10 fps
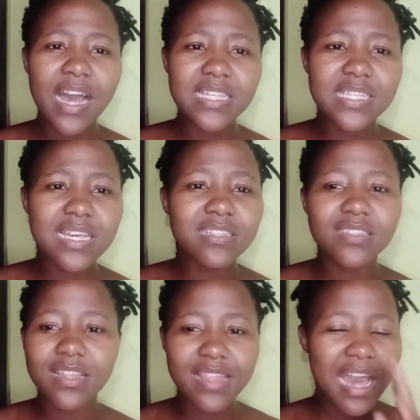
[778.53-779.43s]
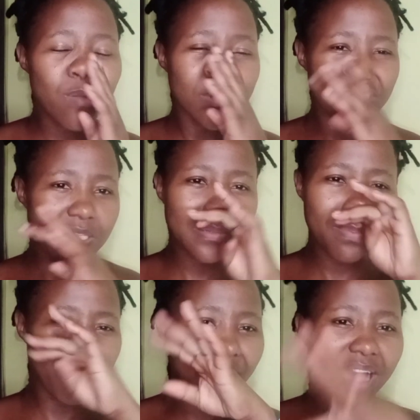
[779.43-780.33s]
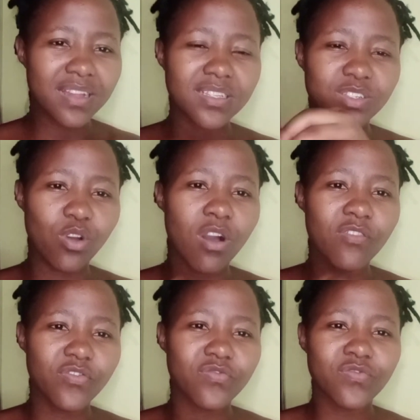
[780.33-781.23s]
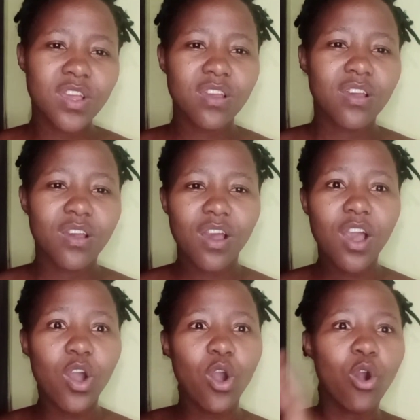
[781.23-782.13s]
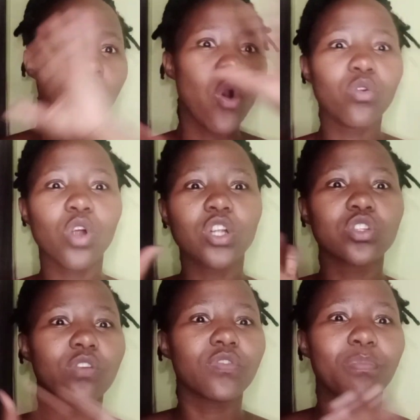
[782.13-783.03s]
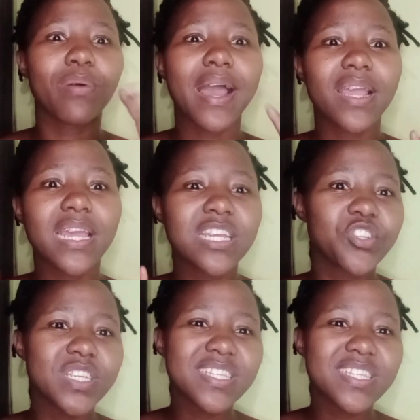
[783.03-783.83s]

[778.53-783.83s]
cyst. That was part of a whole lot of a package of